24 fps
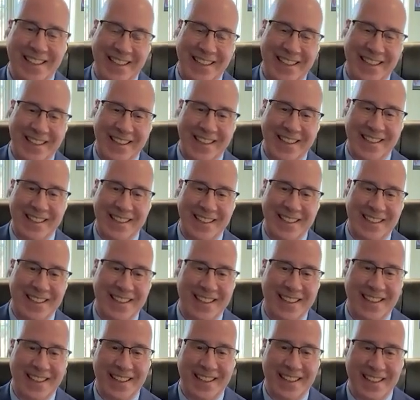
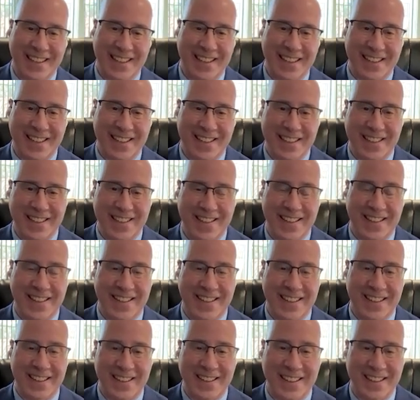
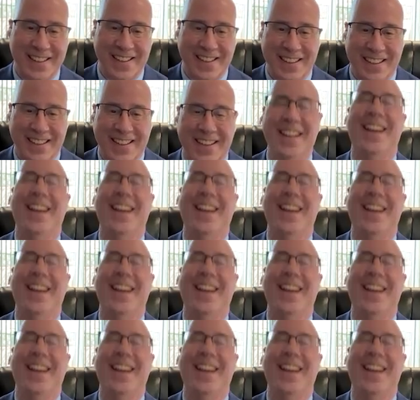The person shown says nothing.